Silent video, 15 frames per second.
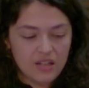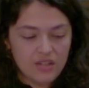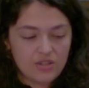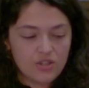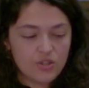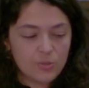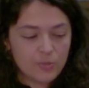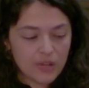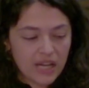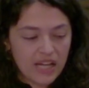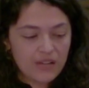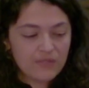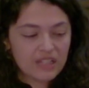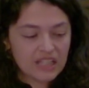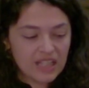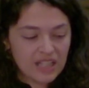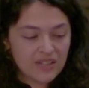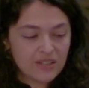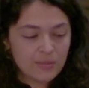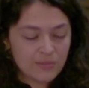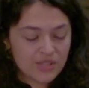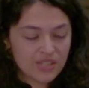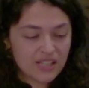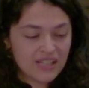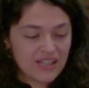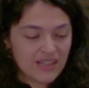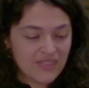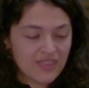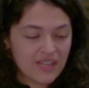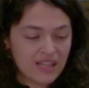to do brave and
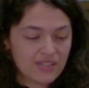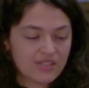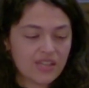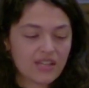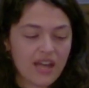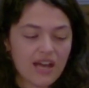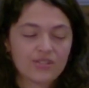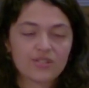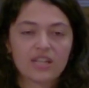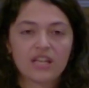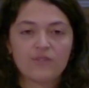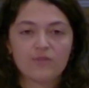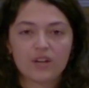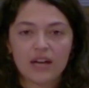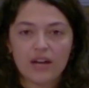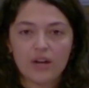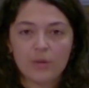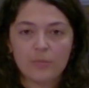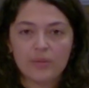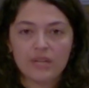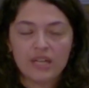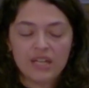kingdom-seeking things like asking for help